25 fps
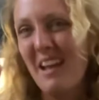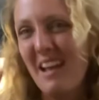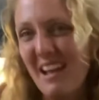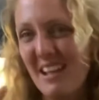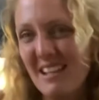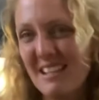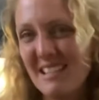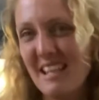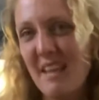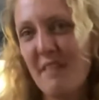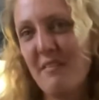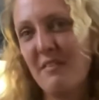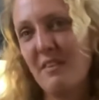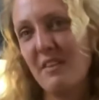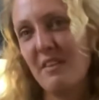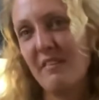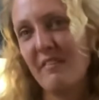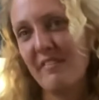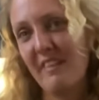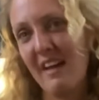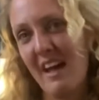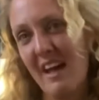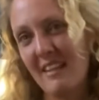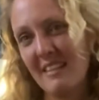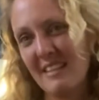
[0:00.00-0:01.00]
Except for the
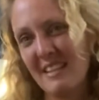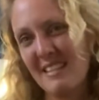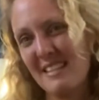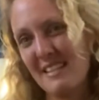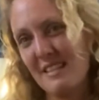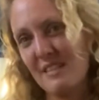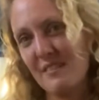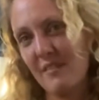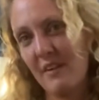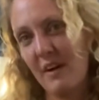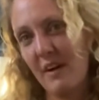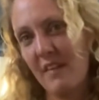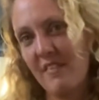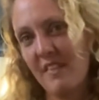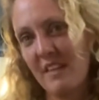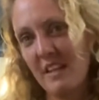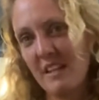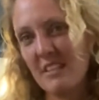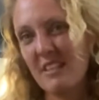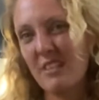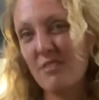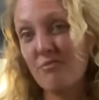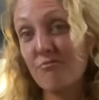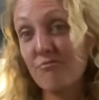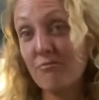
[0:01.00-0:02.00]
fact there's these 5
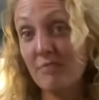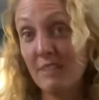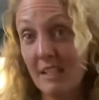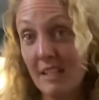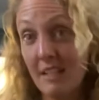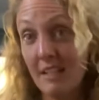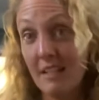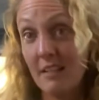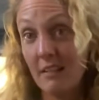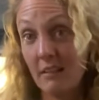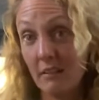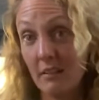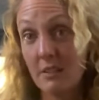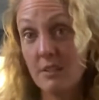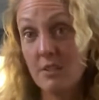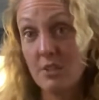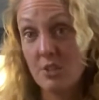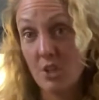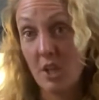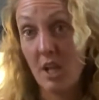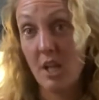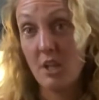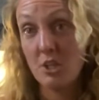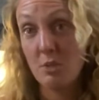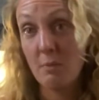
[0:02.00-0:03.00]
things I'd really like to
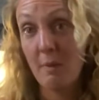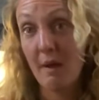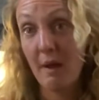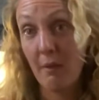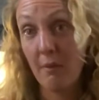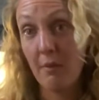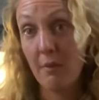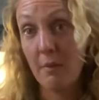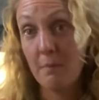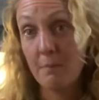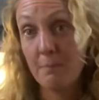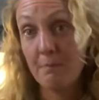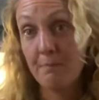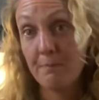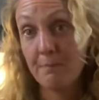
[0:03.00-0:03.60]
change about them.